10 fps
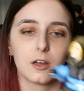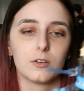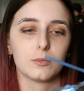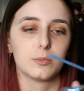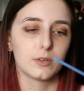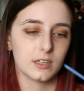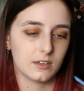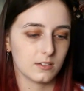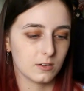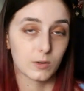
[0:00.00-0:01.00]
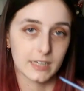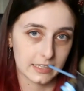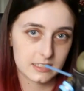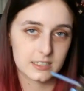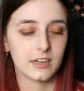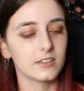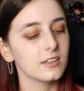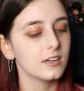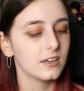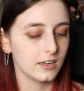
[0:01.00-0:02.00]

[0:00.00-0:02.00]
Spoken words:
Kodobukiya, 1/8 scale.